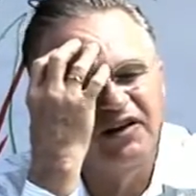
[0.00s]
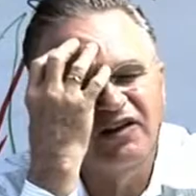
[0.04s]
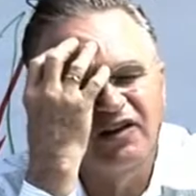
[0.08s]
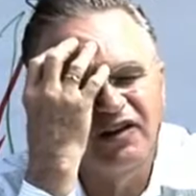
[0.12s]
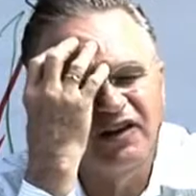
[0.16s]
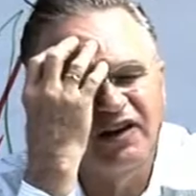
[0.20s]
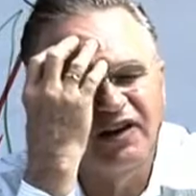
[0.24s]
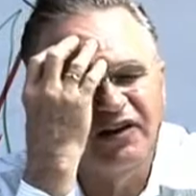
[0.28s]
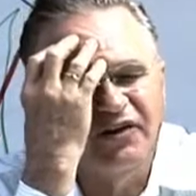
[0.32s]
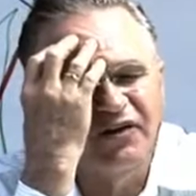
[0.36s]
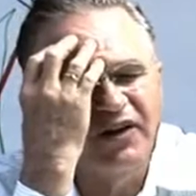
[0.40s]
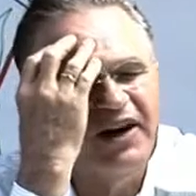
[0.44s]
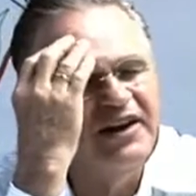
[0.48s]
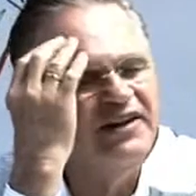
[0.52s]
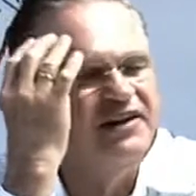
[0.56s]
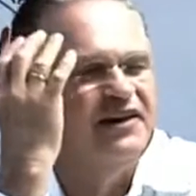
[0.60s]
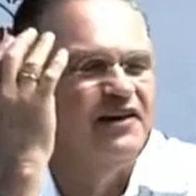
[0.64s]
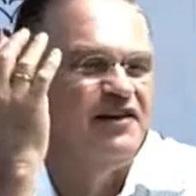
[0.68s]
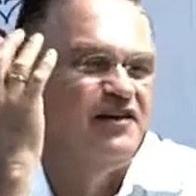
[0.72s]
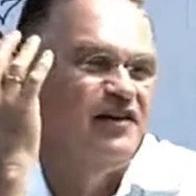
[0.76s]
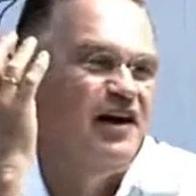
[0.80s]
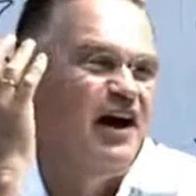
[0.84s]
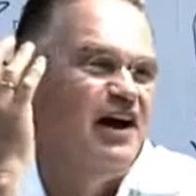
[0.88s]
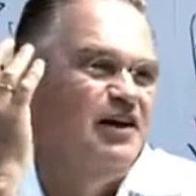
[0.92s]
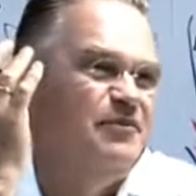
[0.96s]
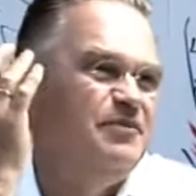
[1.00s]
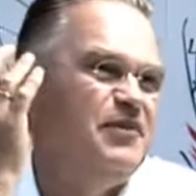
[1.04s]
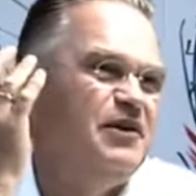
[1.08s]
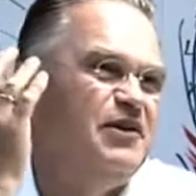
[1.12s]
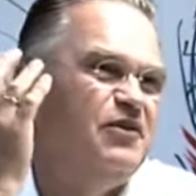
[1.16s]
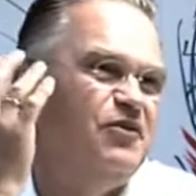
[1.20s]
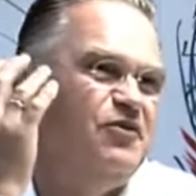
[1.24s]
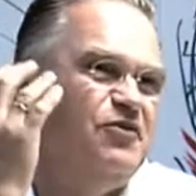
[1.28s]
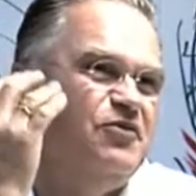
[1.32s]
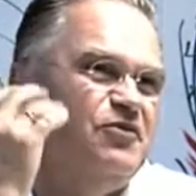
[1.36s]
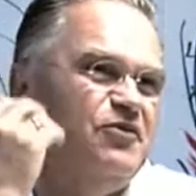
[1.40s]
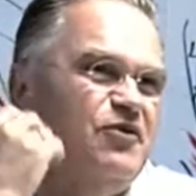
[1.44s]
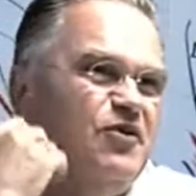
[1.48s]
is great excitement
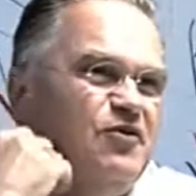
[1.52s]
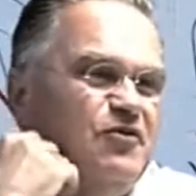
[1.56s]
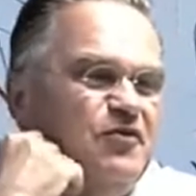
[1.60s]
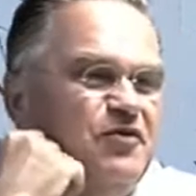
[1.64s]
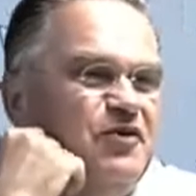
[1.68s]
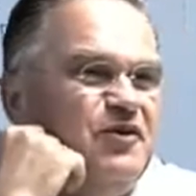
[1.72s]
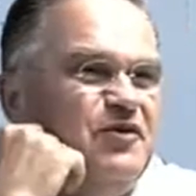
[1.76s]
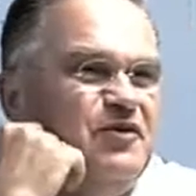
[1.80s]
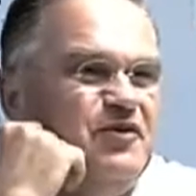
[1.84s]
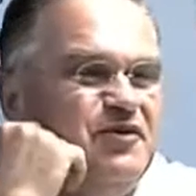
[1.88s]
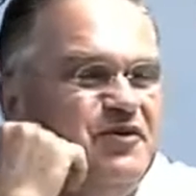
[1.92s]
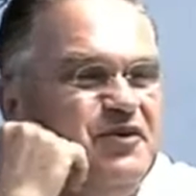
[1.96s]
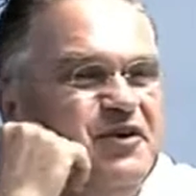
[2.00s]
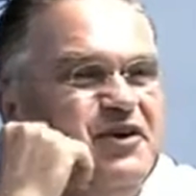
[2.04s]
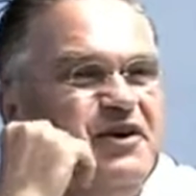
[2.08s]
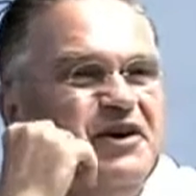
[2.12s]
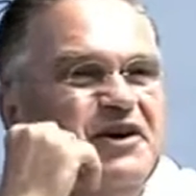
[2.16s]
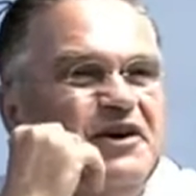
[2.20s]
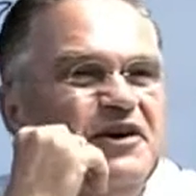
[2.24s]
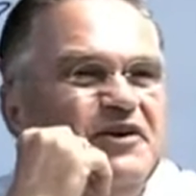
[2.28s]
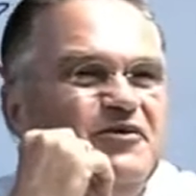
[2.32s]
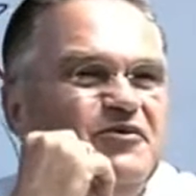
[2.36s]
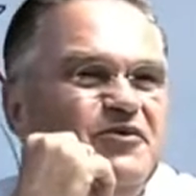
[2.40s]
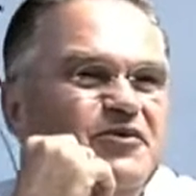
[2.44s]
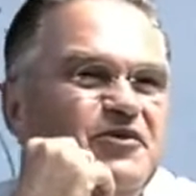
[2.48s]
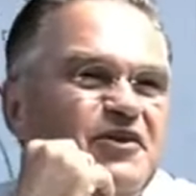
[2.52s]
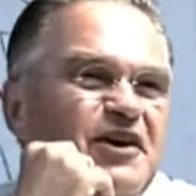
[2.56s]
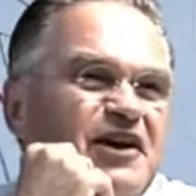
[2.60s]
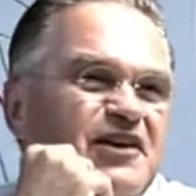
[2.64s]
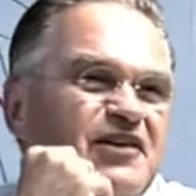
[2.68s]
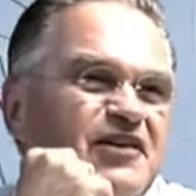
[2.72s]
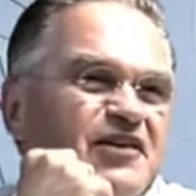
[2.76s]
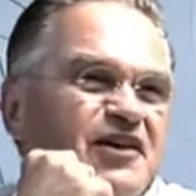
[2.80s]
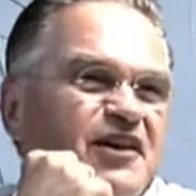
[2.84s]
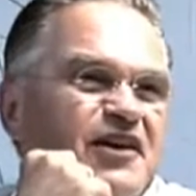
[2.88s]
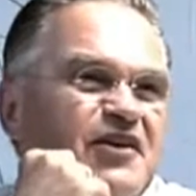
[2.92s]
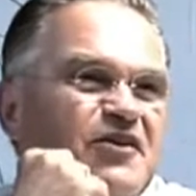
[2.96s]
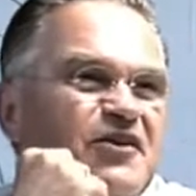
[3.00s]

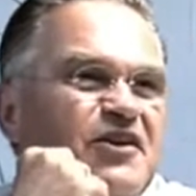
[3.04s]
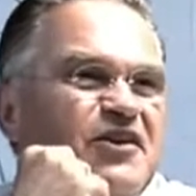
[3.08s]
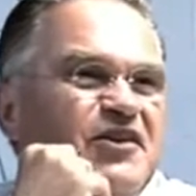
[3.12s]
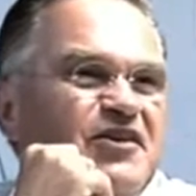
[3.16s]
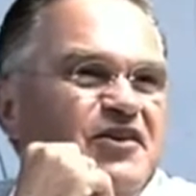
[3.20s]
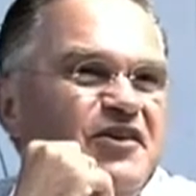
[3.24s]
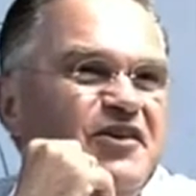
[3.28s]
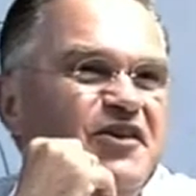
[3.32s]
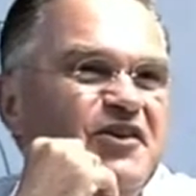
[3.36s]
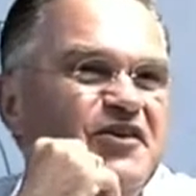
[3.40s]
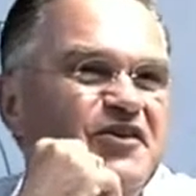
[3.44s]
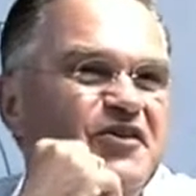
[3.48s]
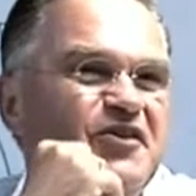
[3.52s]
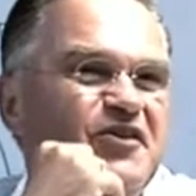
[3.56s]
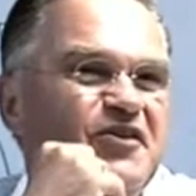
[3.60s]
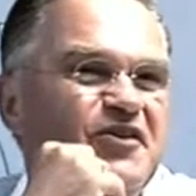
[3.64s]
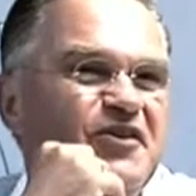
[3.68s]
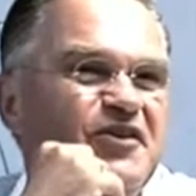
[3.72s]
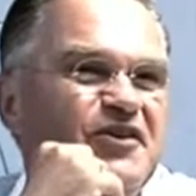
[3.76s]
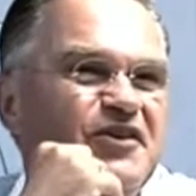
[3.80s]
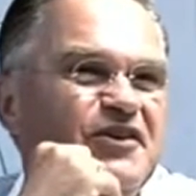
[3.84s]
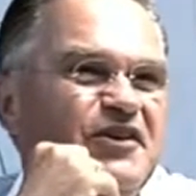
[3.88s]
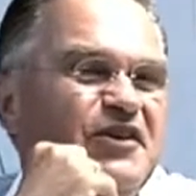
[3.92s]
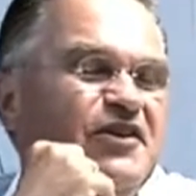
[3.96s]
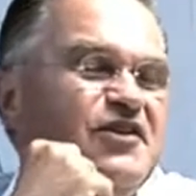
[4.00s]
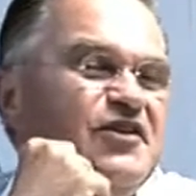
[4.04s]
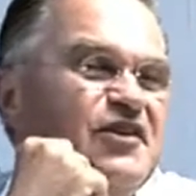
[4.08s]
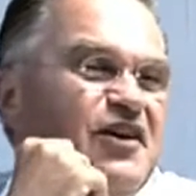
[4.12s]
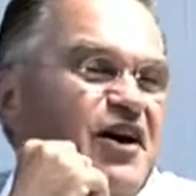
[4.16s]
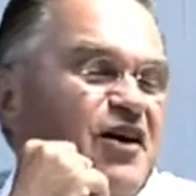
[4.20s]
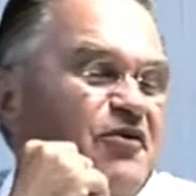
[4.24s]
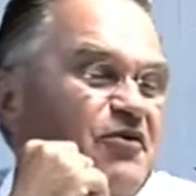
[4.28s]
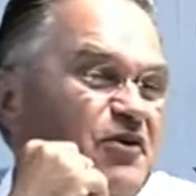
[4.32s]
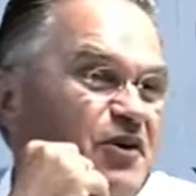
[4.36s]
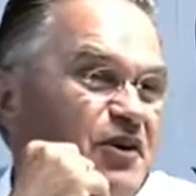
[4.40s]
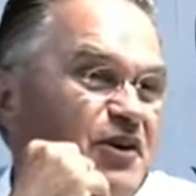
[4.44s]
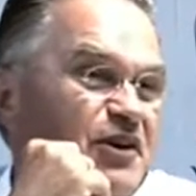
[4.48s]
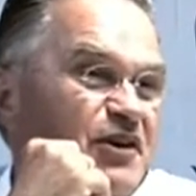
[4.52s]
let's say, research or
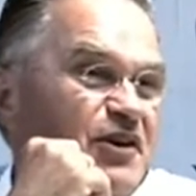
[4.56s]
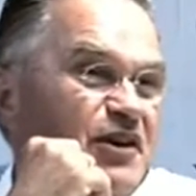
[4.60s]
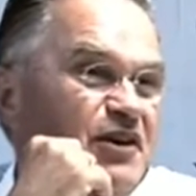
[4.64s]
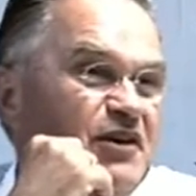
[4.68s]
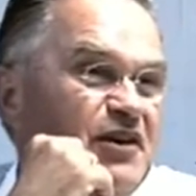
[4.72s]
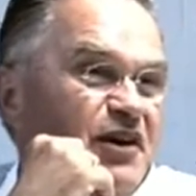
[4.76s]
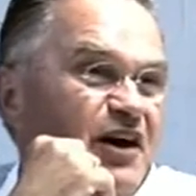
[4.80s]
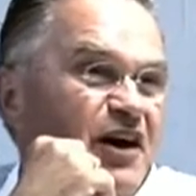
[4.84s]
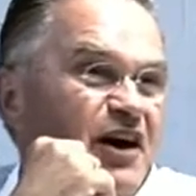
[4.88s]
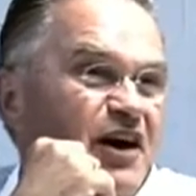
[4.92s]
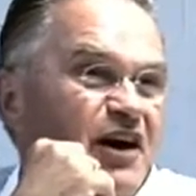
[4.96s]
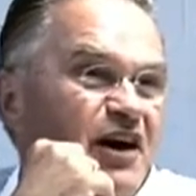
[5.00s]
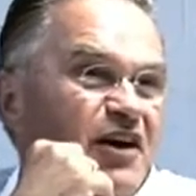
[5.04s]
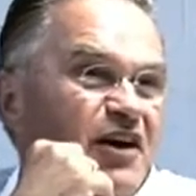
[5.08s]
discovery that I